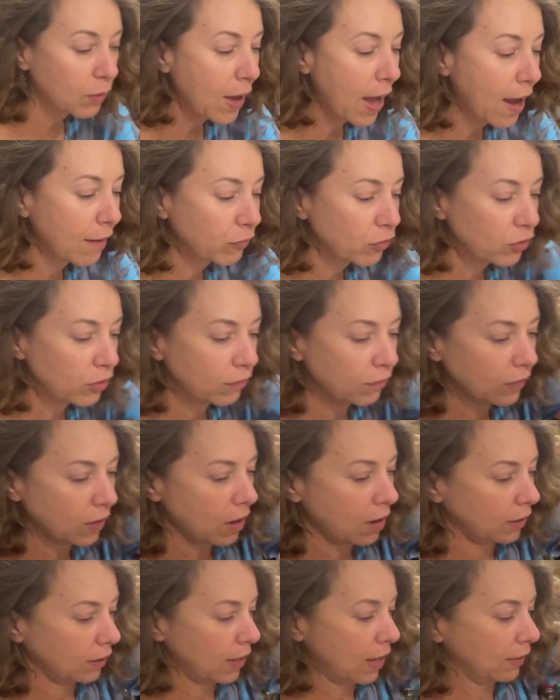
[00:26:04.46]
After you've
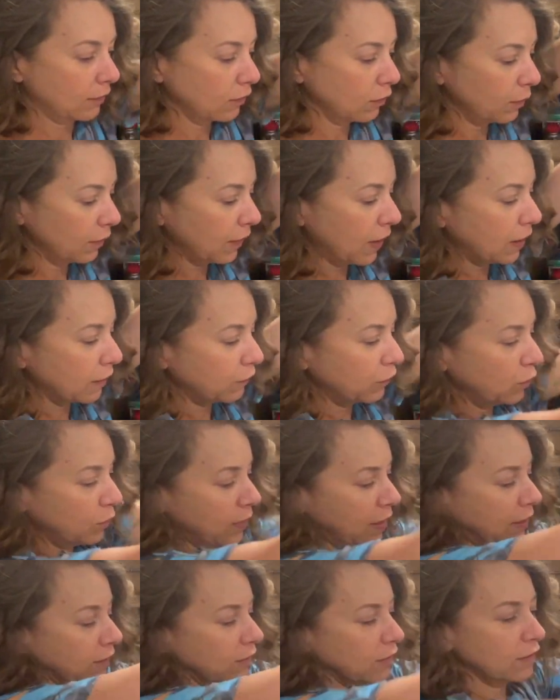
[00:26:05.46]
got, like, so we've got a few
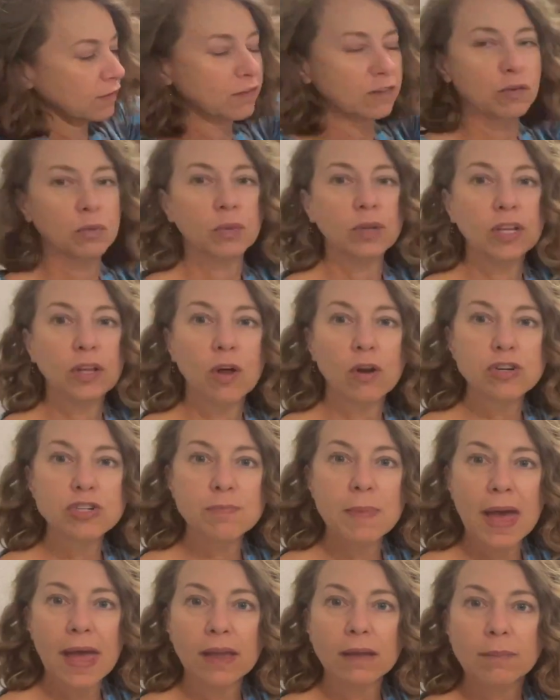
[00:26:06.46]
things. This is a really
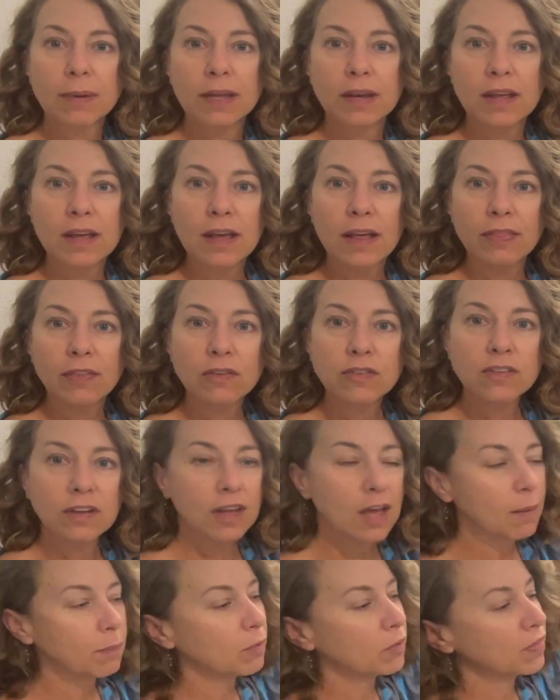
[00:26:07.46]
large bag, but there's a
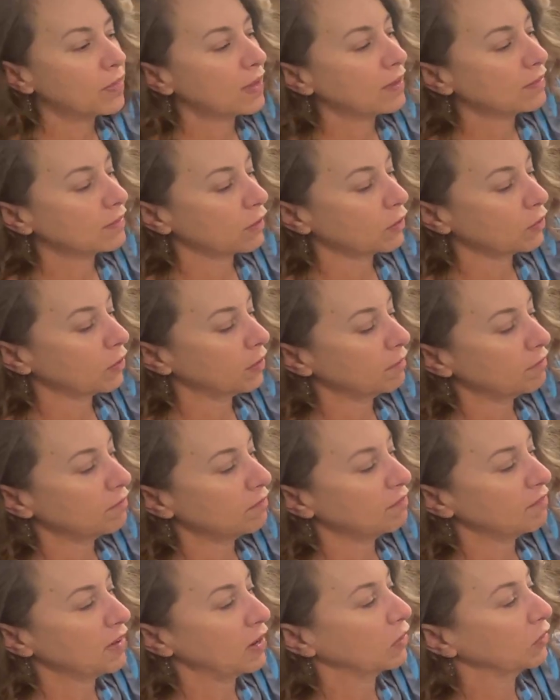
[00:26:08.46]
couple things that are in
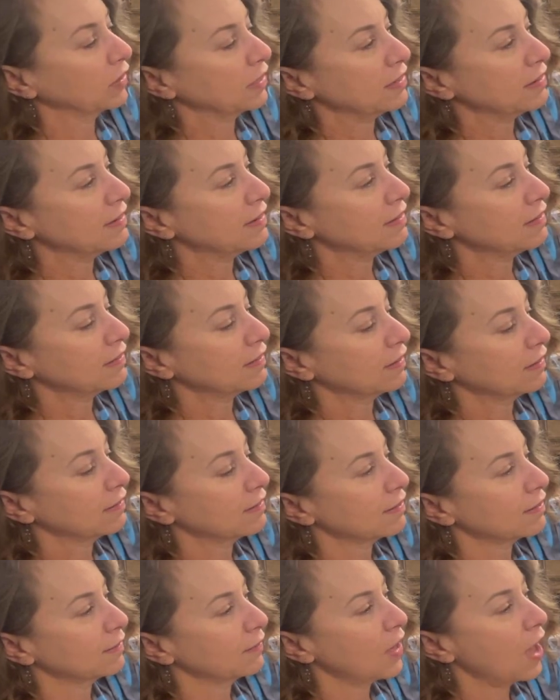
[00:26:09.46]
fairly decent.
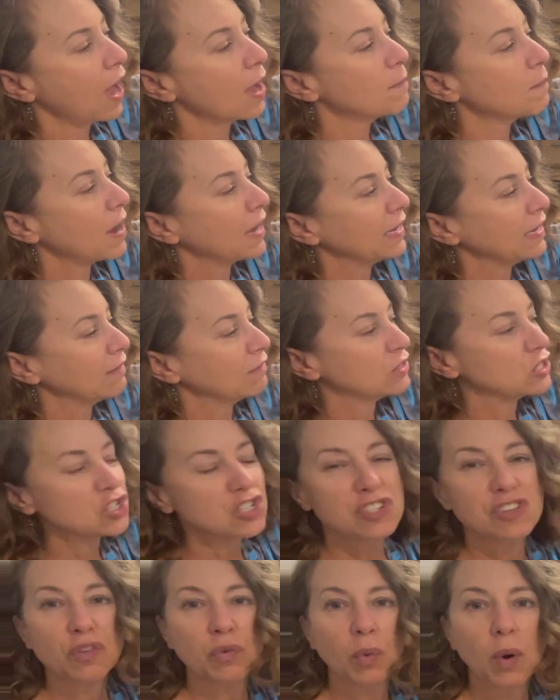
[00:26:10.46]
I might even
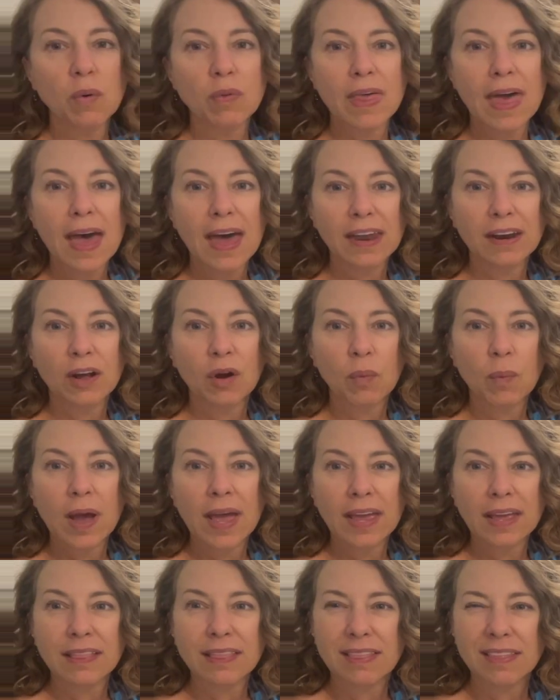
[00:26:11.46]
just throw that
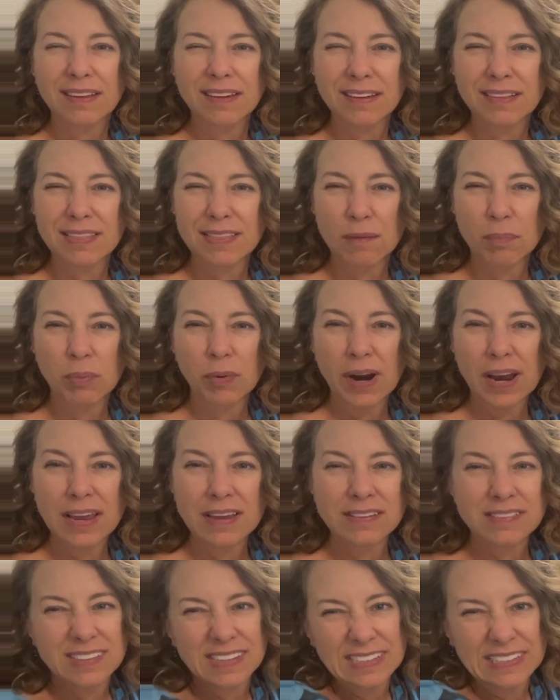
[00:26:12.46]
away, the
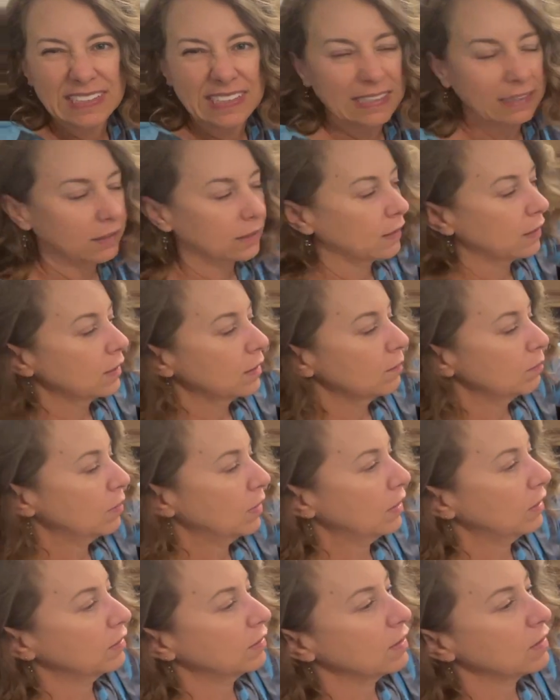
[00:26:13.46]
brace,
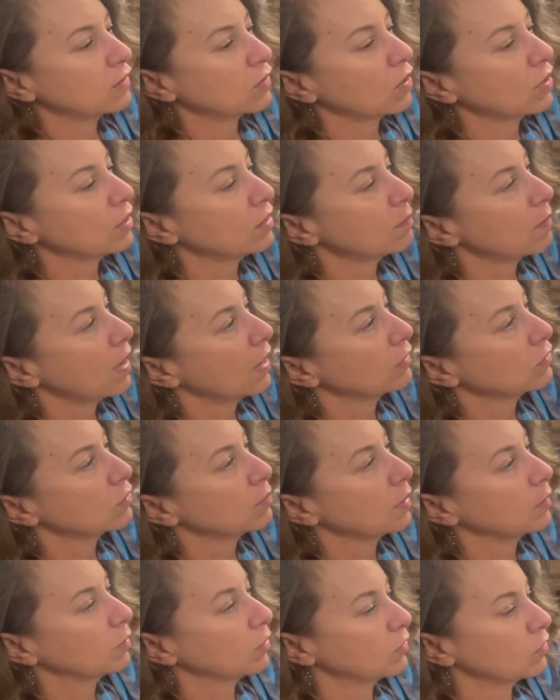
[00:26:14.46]
but it's already in the bag,
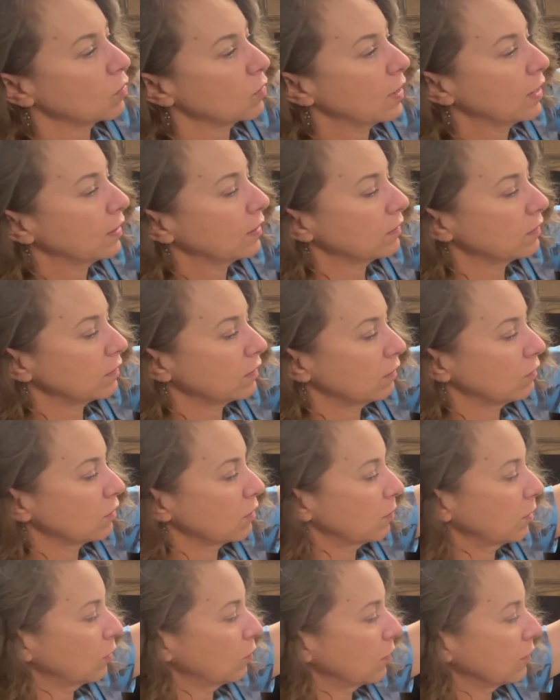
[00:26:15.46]
so maybe I'll donate it and see if
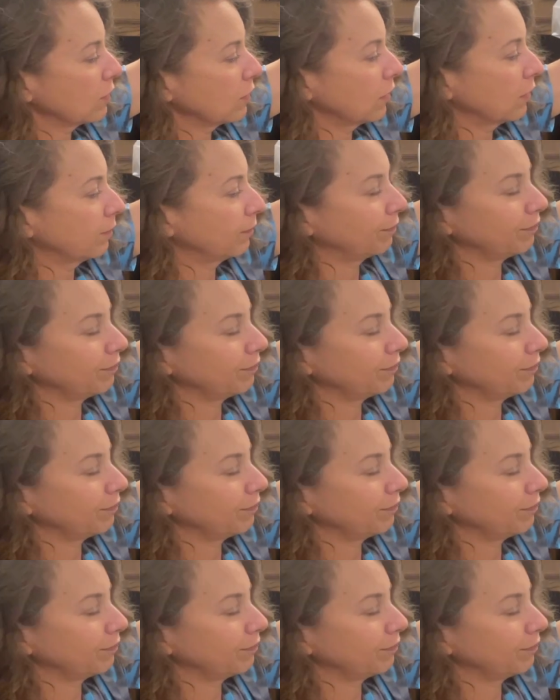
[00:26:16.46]
somebody wants it.